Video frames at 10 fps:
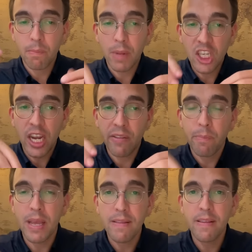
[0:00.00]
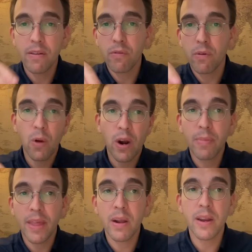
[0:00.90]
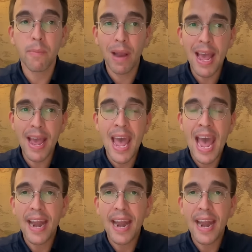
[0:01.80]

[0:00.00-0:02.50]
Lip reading: chess pieces and from where I'm then going to play,